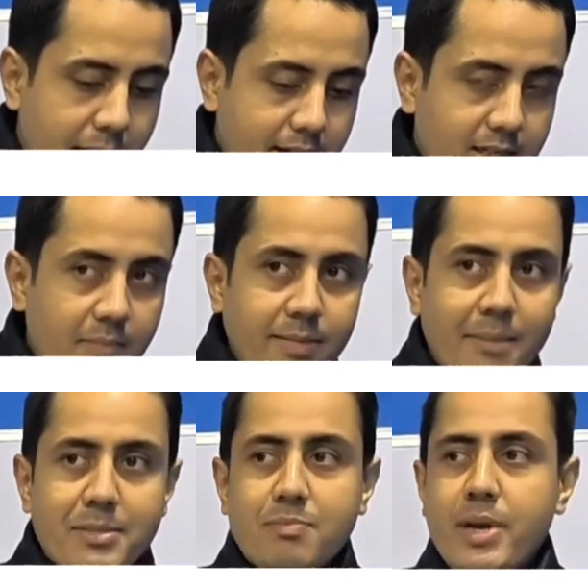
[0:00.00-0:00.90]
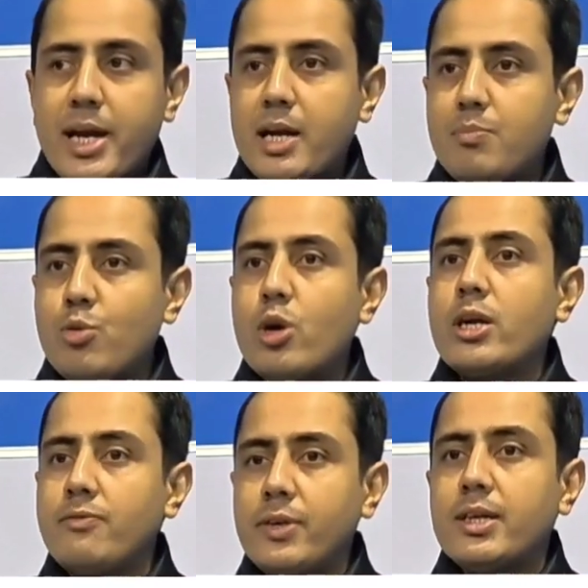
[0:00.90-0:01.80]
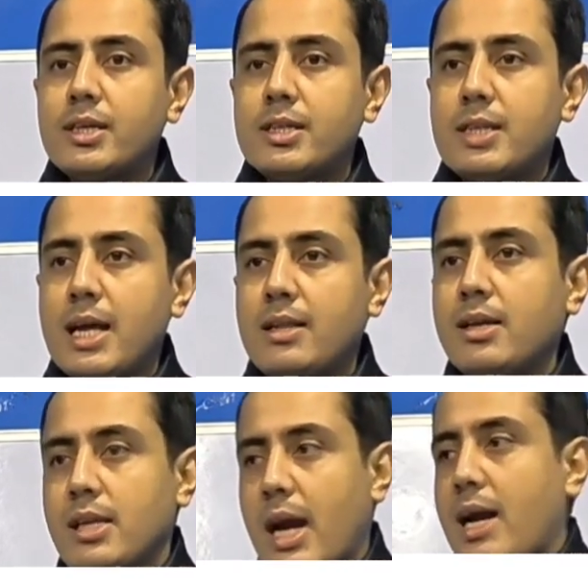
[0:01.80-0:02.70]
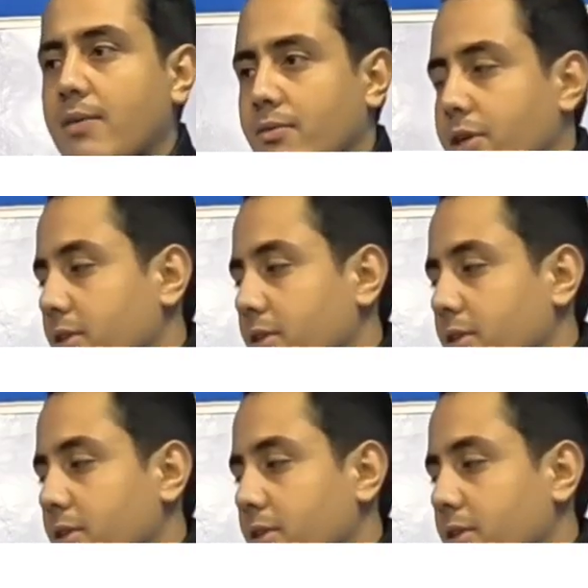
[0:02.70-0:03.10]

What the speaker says: might sometimes make it more difficult than the other kind of